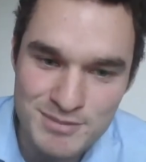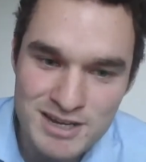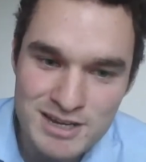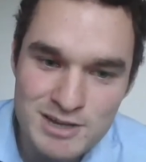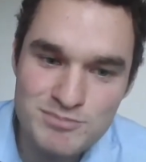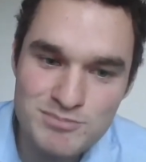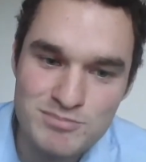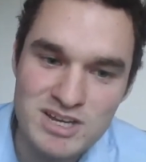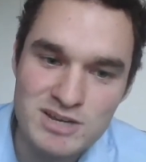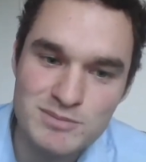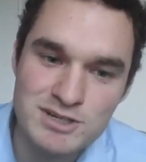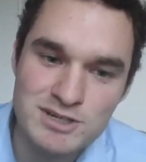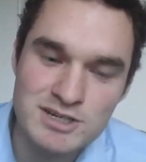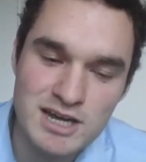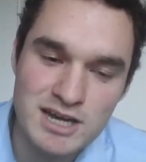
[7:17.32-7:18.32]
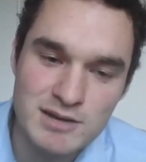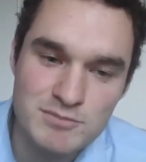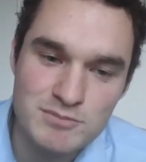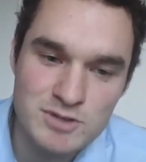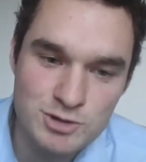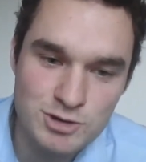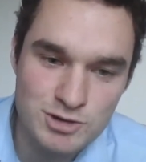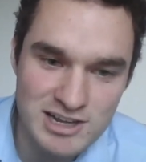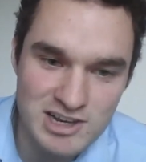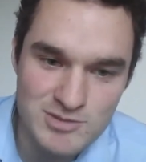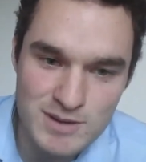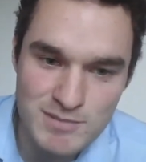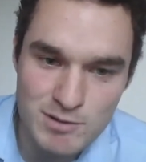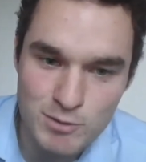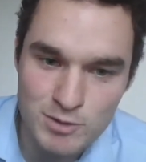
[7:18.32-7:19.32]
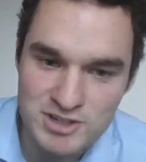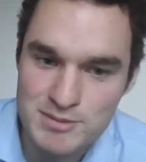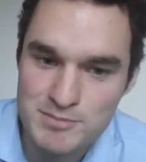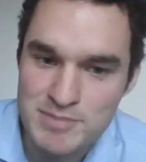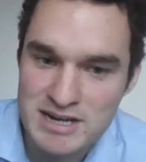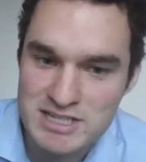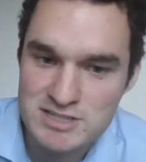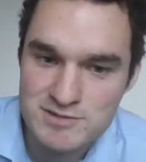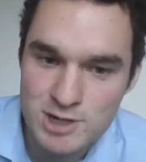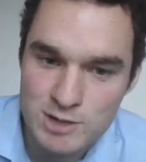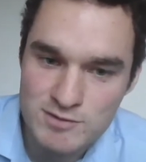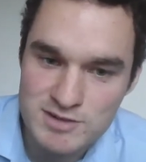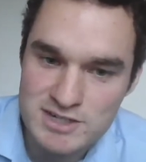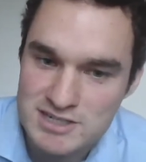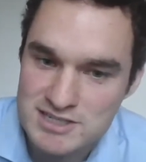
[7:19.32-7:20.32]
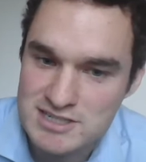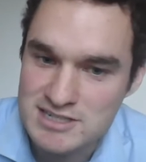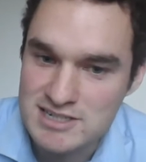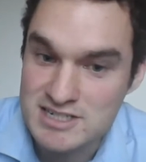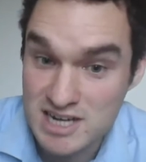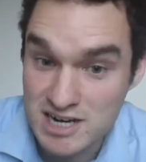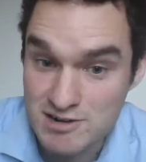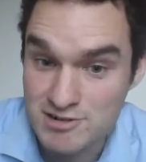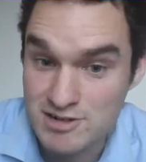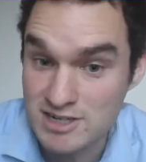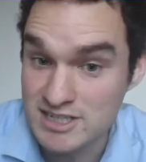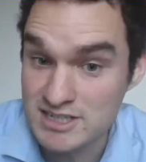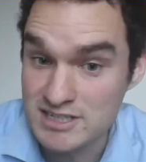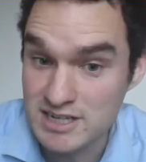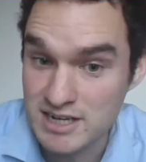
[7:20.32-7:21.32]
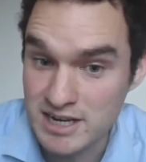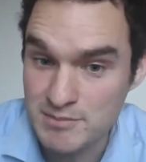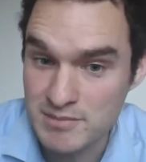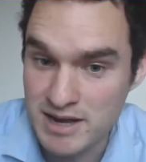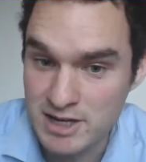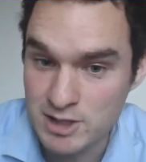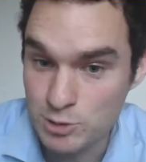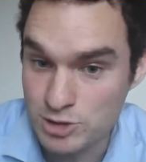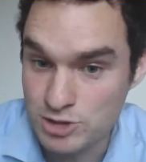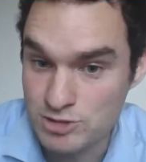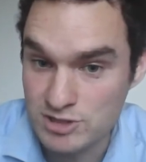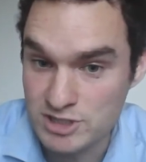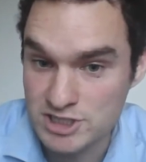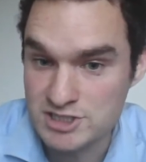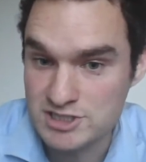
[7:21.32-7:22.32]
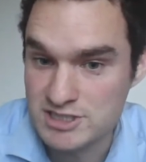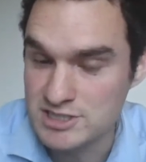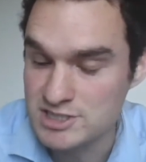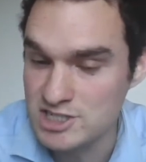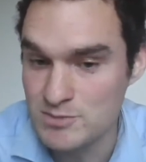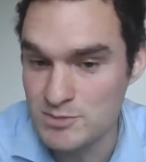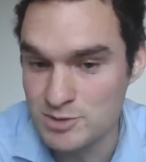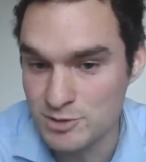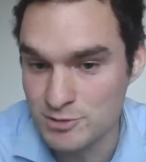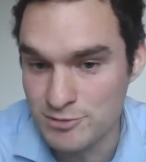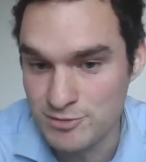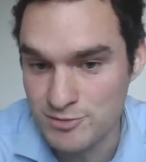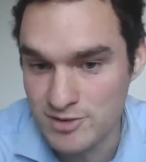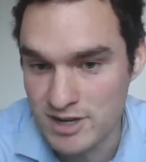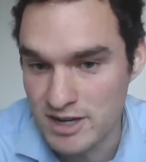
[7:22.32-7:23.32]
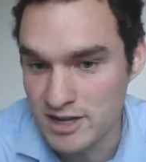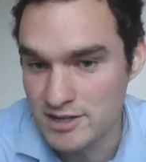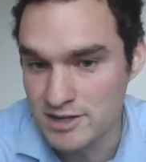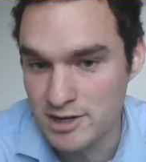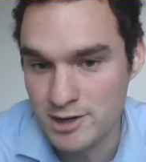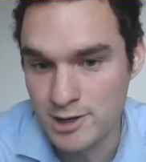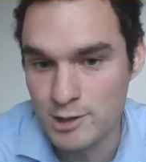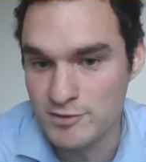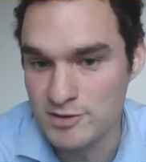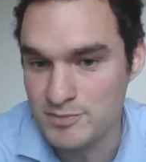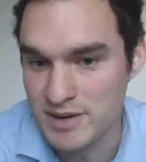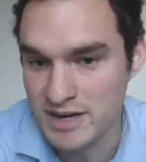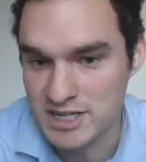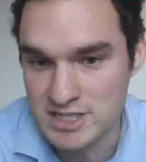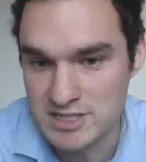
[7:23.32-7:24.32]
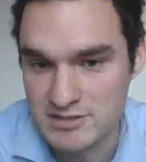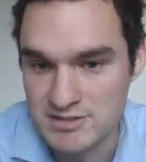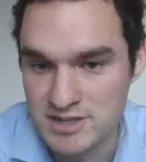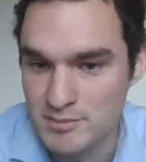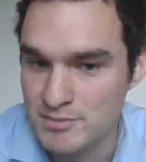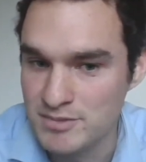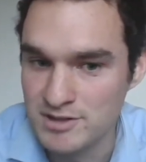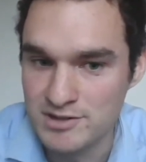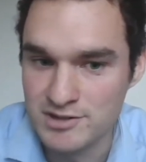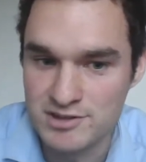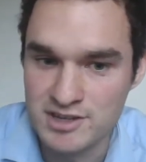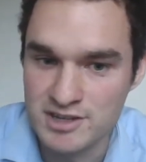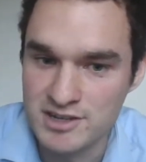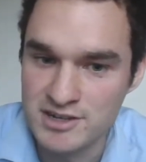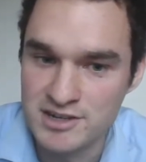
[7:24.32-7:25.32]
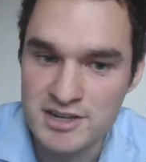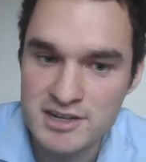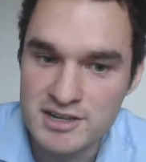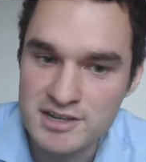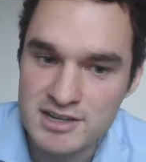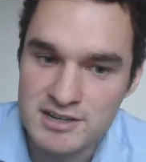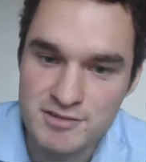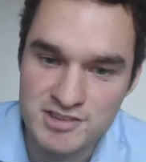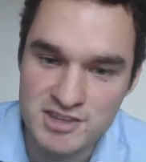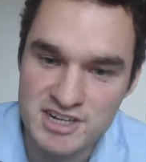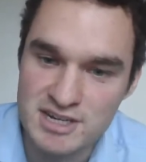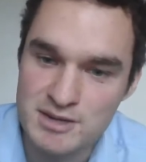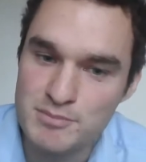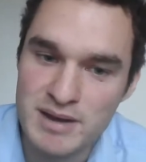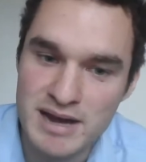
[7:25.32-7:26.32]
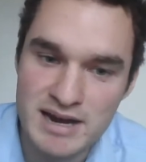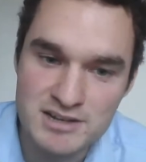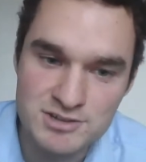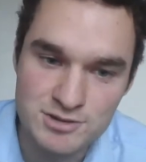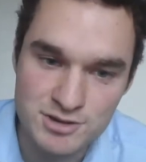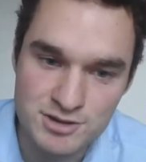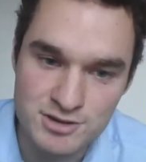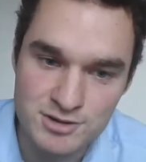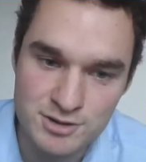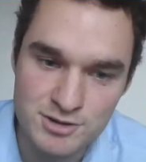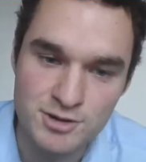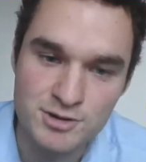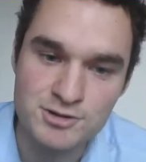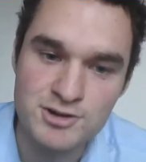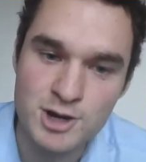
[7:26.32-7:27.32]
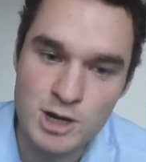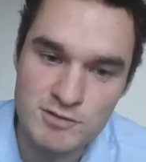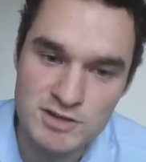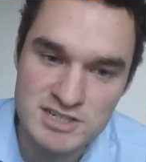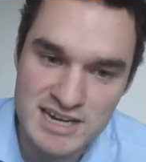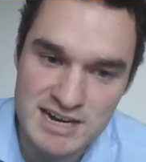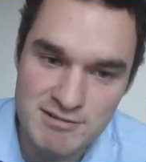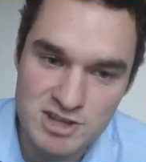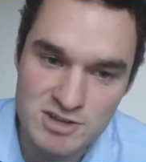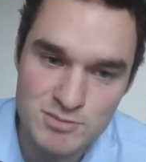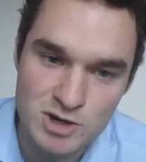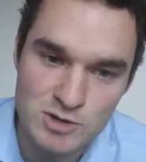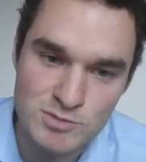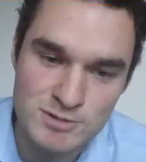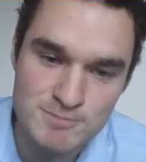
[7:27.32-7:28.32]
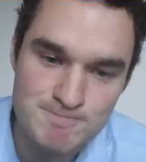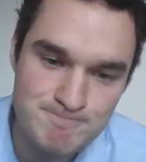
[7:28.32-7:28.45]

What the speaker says: Maybe could you just tell us a bit about what the impact of COVID-19 is currently at your trust in terms of COVID patient numbers, and if there's any impact on non-COVID care at the moment?